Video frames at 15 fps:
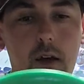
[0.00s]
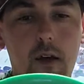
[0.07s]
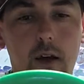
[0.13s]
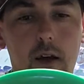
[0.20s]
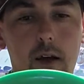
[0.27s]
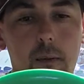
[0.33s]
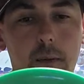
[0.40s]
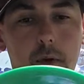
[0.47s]

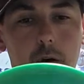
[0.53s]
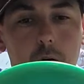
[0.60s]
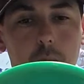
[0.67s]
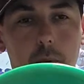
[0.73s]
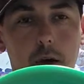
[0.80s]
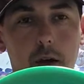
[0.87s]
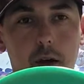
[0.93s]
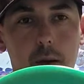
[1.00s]
Colt
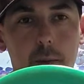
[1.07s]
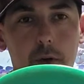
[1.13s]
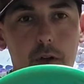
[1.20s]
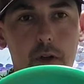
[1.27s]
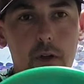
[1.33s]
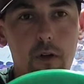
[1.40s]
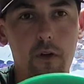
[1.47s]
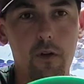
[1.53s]
Montgomery
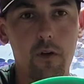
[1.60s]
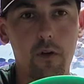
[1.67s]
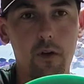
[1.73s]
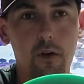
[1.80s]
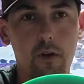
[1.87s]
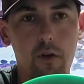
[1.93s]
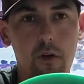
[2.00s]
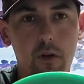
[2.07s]
Signature
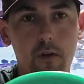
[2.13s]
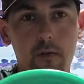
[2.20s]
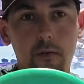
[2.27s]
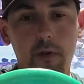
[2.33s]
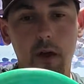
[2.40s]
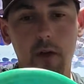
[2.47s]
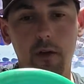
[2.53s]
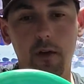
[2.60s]
Edition
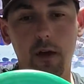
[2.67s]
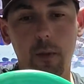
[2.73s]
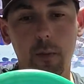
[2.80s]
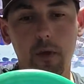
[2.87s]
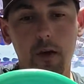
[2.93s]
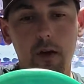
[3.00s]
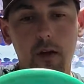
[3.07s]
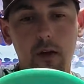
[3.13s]
S-Line
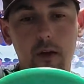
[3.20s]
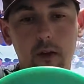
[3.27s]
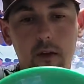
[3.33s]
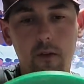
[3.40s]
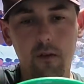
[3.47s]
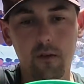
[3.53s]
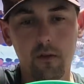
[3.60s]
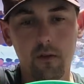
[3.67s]
PD,
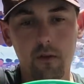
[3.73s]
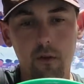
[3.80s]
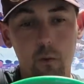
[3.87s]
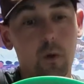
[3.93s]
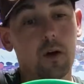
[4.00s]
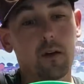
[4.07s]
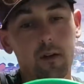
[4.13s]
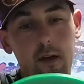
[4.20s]

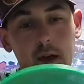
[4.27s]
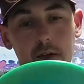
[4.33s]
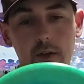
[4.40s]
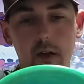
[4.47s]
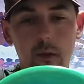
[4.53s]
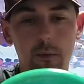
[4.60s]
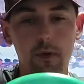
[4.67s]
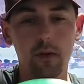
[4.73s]
swirly
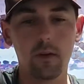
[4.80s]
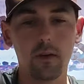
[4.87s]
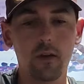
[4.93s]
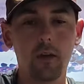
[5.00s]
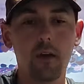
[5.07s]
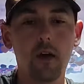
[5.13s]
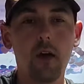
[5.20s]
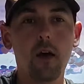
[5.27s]
S-Line
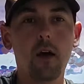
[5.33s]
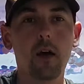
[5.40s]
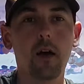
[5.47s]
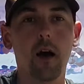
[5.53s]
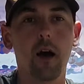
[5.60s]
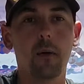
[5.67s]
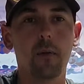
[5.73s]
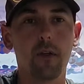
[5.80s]
PD.
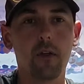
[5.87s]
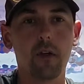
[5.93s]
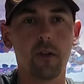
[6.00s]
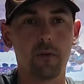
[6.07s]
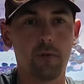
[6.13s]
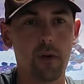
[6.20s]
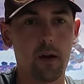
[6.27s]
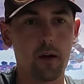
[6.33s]
This
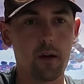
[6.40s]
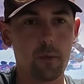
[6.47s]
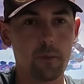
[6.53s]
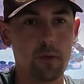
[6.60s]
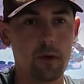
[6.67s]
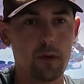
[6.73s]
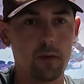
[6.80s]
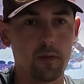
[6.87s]
thing's very
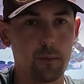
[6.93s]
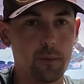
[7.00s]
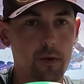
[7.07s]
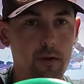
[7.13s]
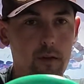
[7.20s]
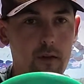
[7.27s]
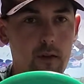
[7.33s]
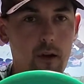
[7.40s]
beef
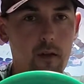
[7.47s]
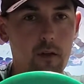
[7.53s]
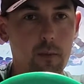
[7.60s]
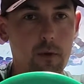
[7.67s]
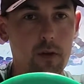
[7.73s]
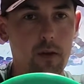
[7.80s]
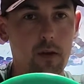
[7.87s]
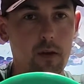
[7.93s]
compared to the other
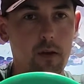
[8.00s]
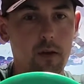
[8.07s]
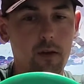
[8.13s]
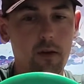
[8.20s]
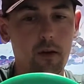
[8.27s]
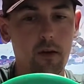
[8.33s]
PD,